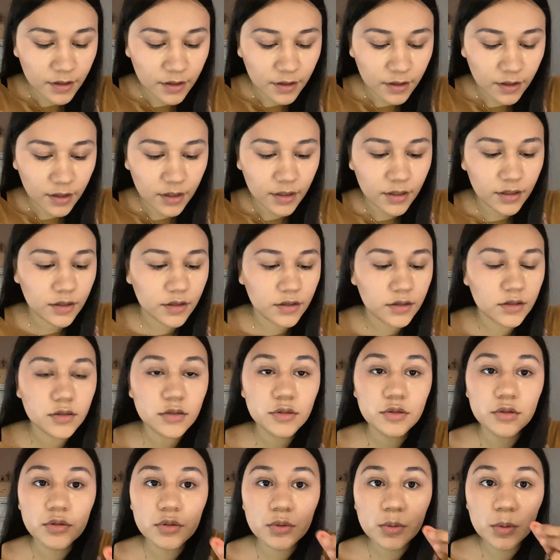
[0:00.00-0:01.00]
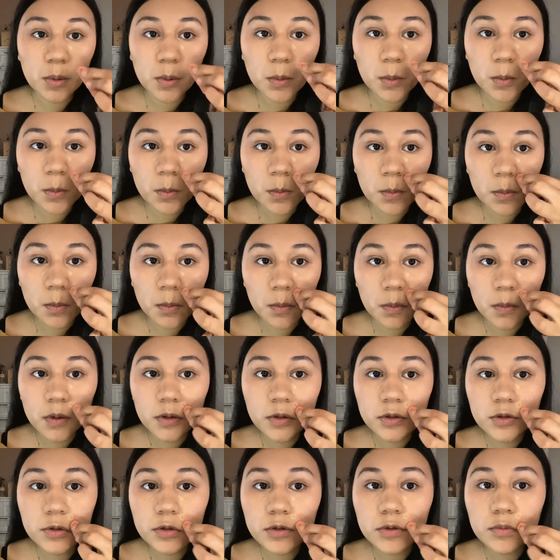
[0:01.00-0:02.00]
And
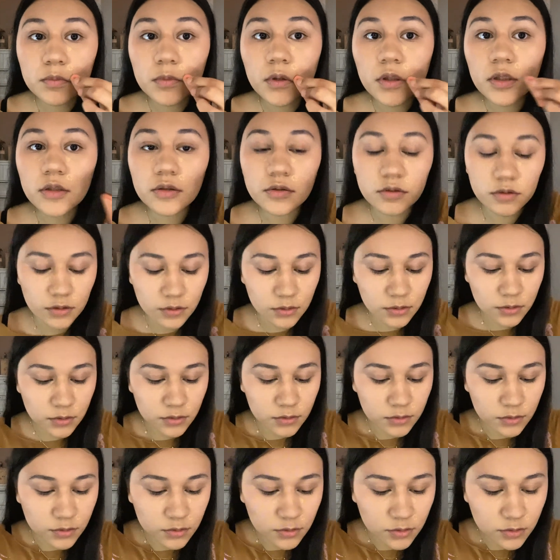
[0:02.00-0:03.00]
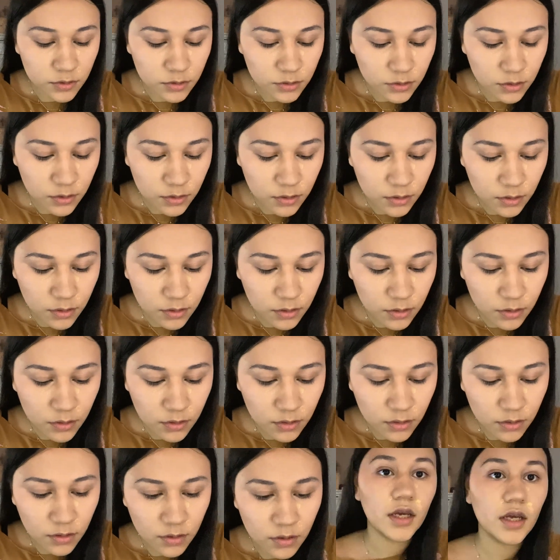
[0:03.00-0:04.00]
my smile lines.
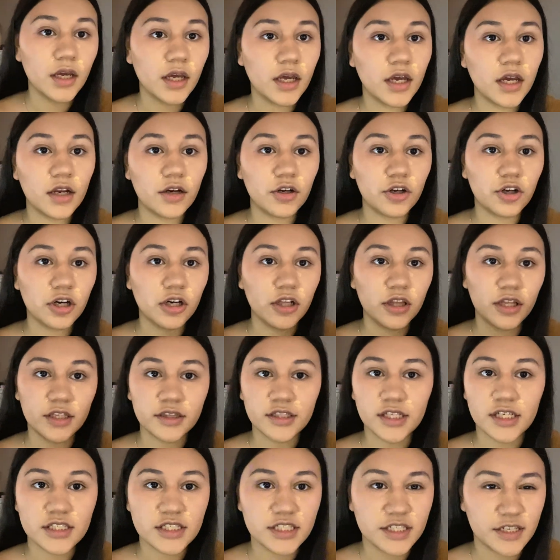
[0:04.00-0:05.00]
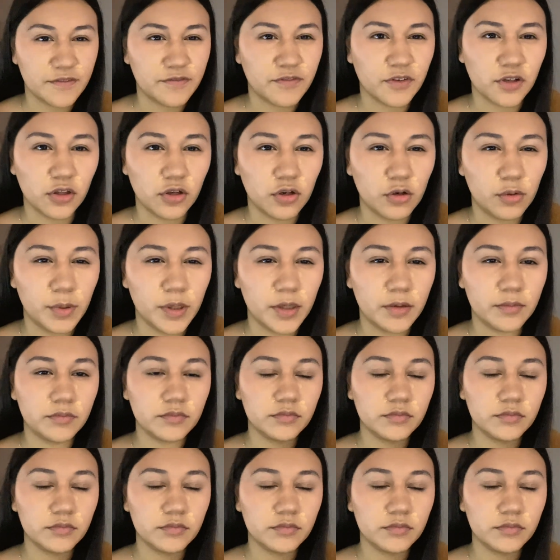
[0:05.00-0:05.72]
And you're gonna let that sit for a little bit.